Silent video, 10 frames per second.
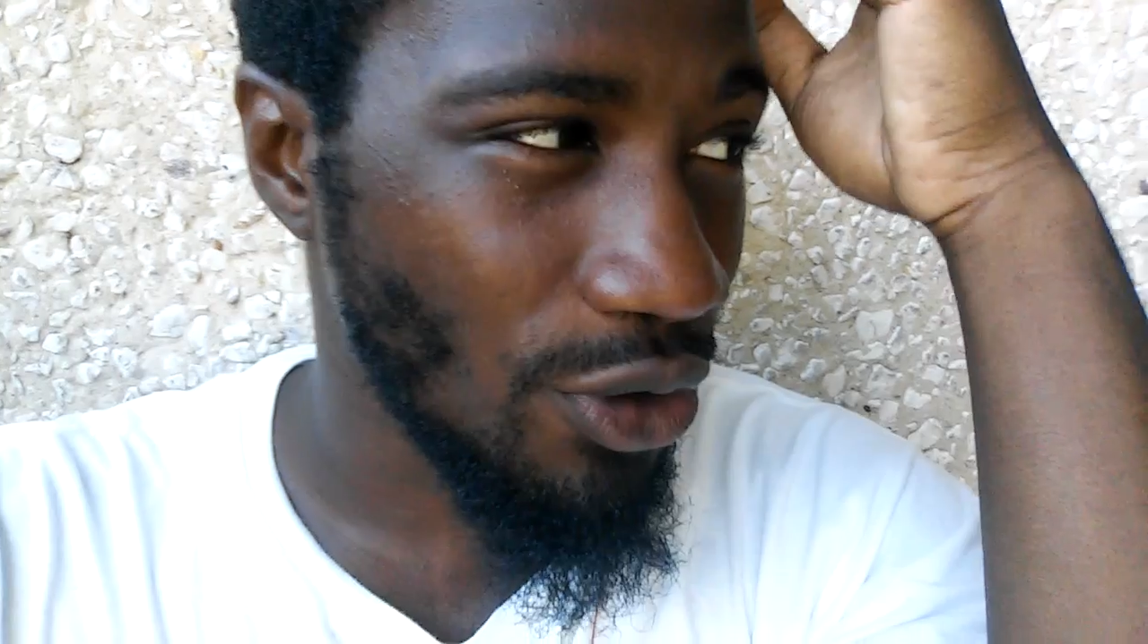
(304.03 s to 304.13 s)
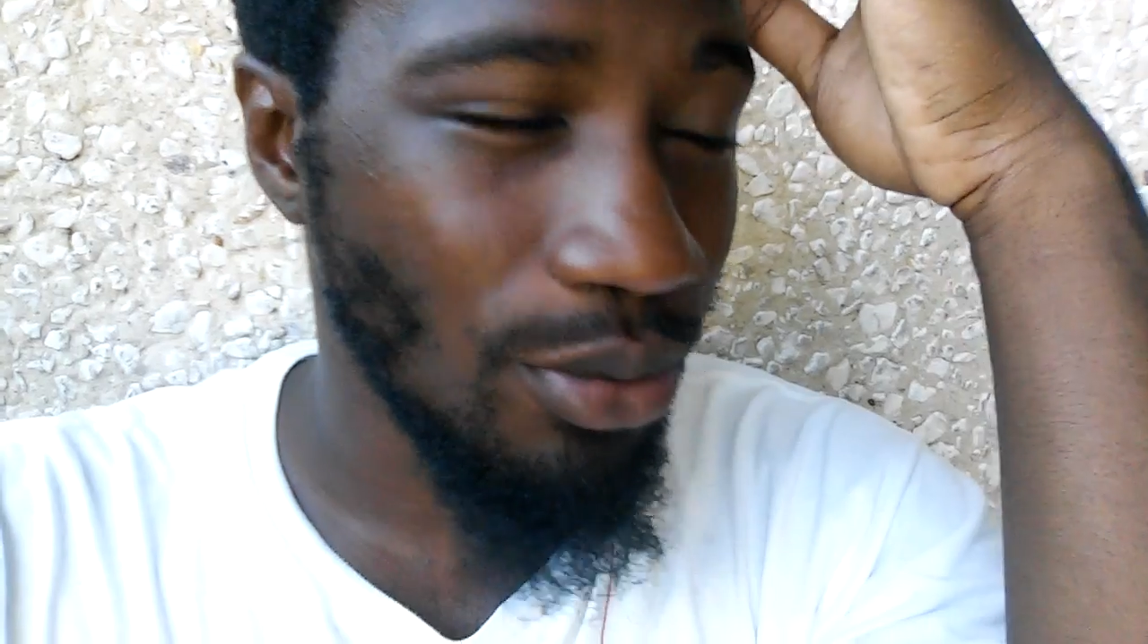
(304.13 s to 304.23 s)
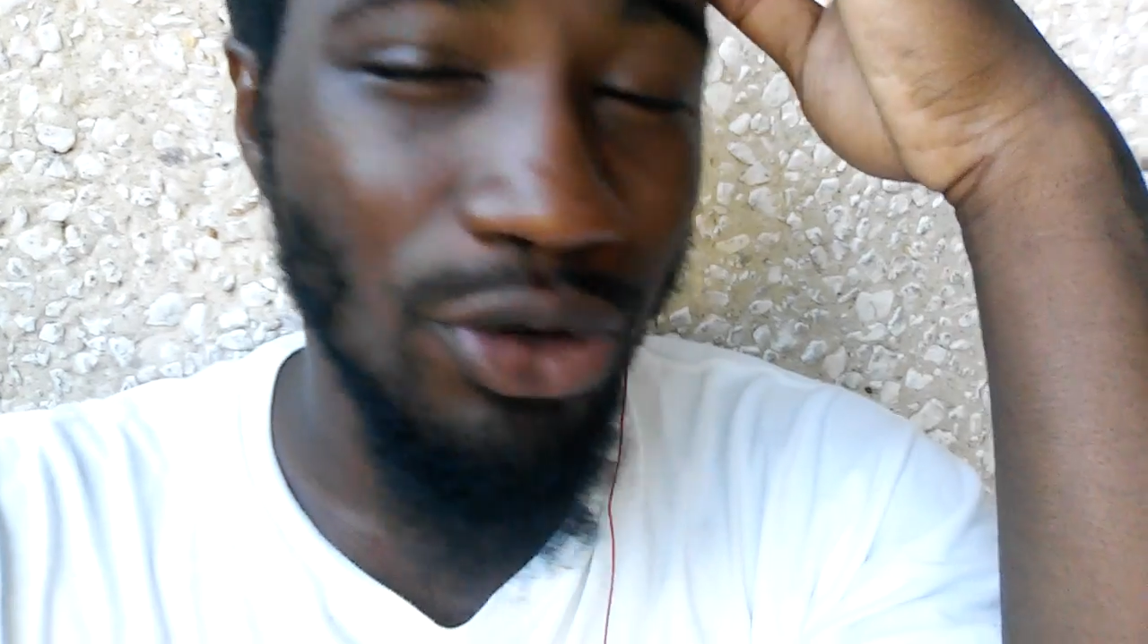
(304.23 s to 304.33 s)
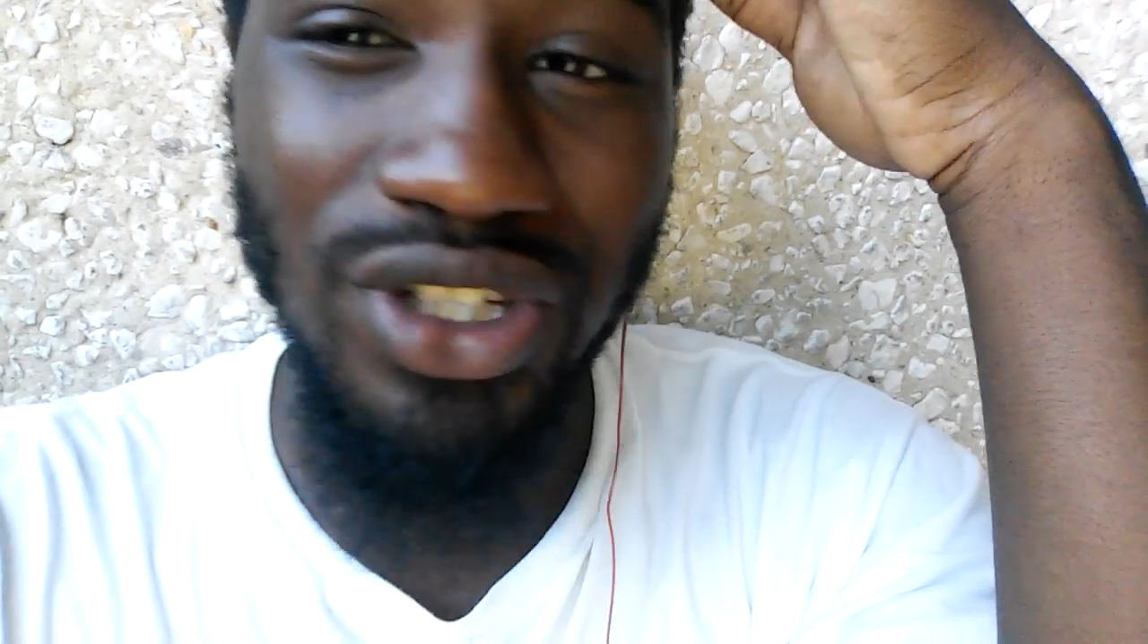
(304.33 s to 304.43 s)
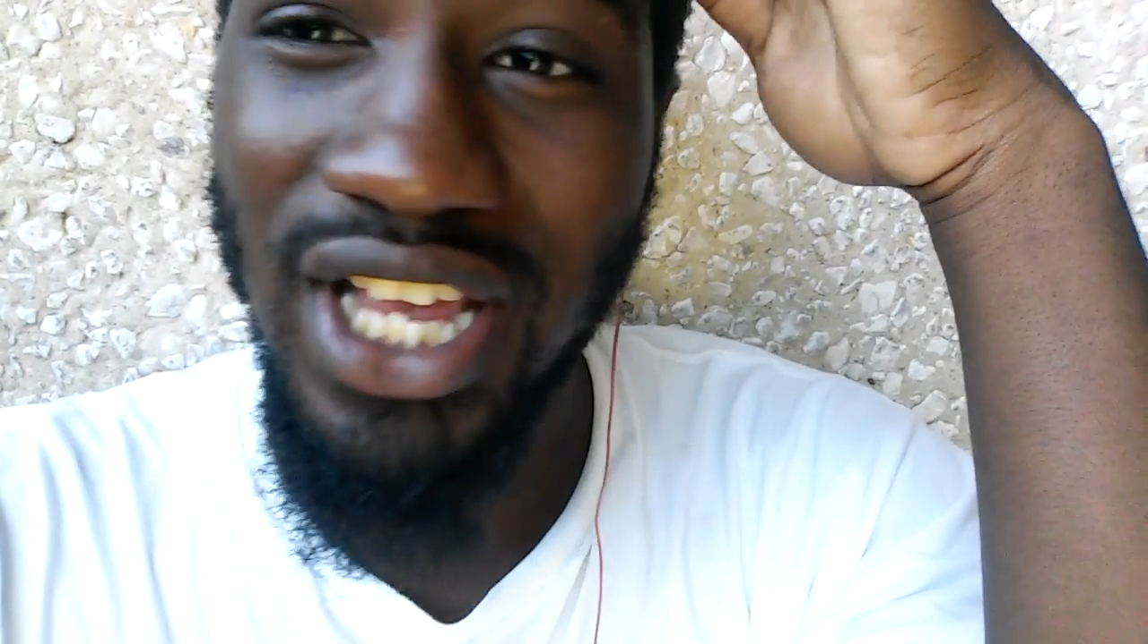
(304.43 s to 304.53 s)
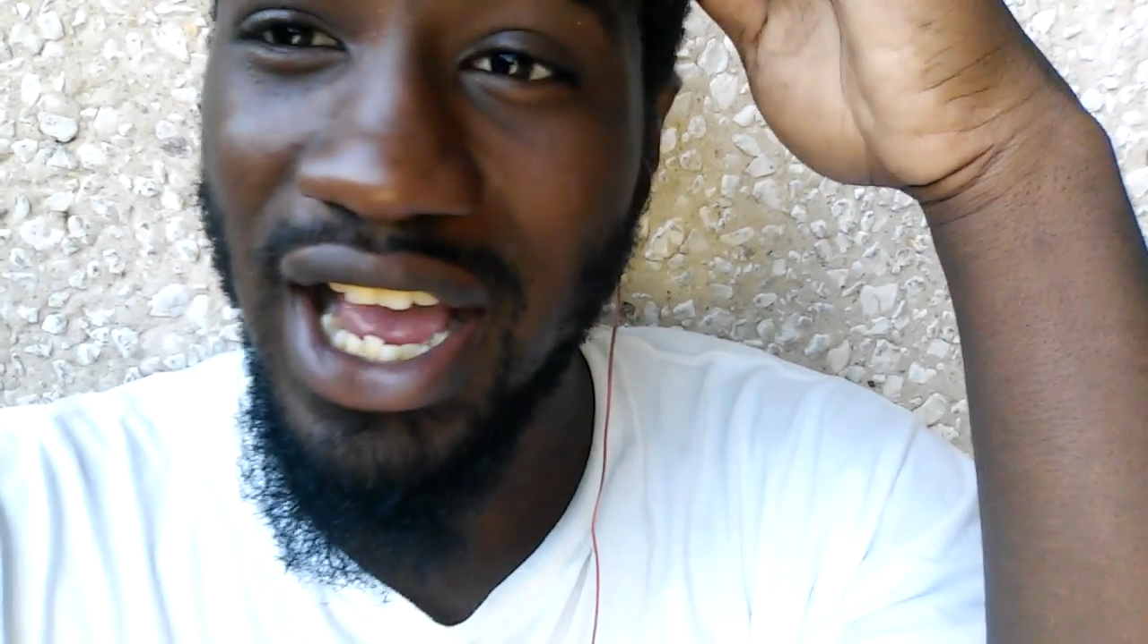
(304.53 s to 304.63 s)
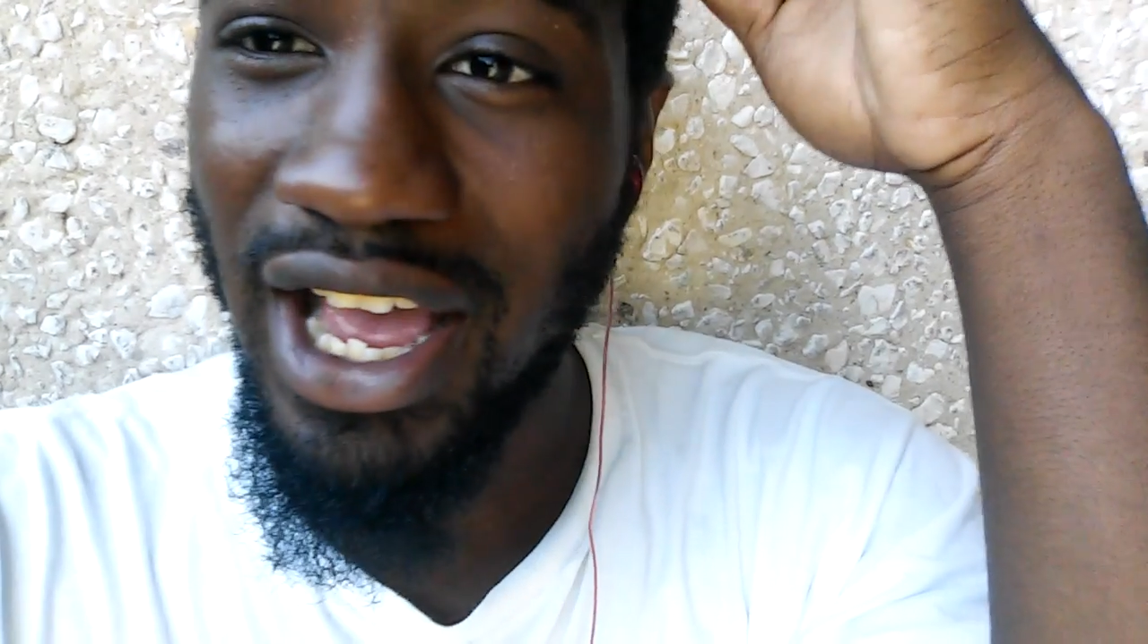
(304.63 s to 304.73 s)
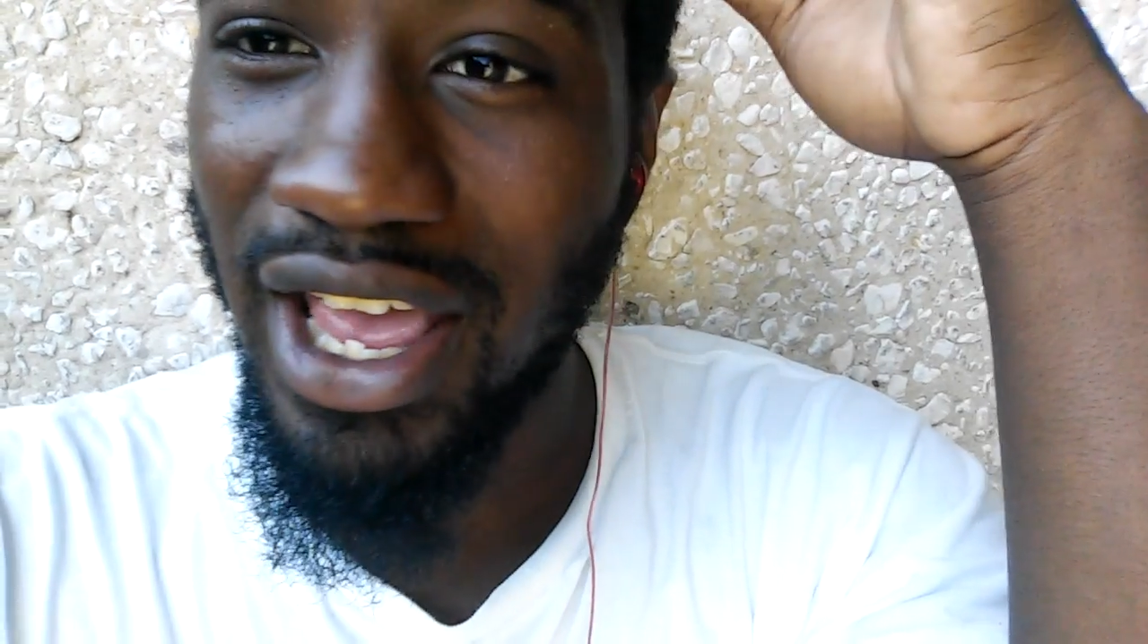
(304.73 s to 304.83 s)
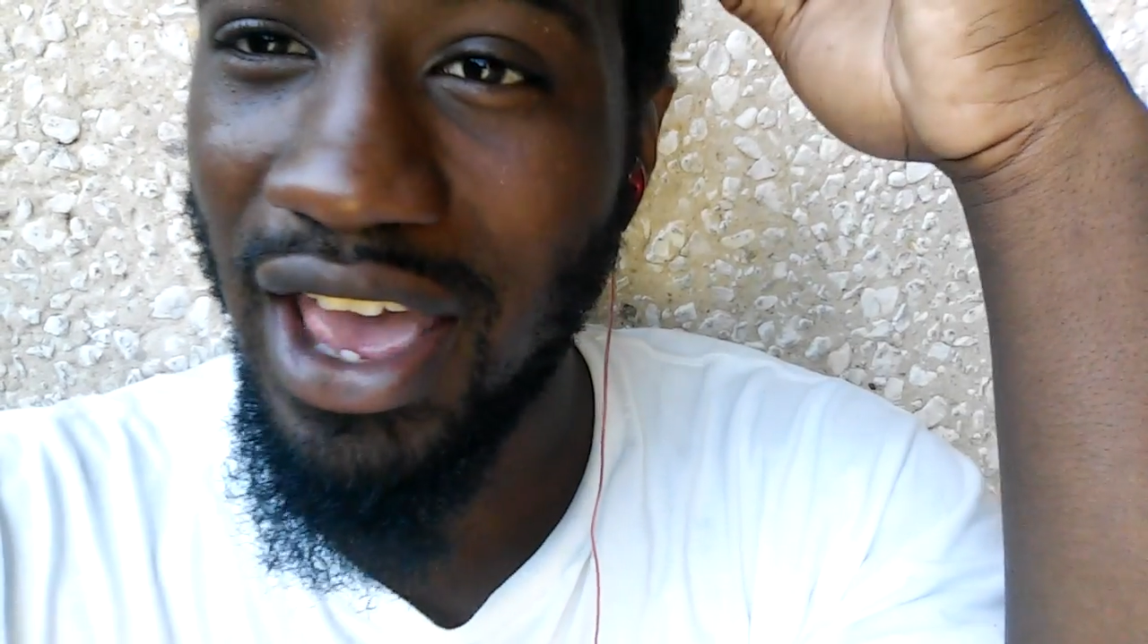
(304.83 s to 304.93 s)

the Most High,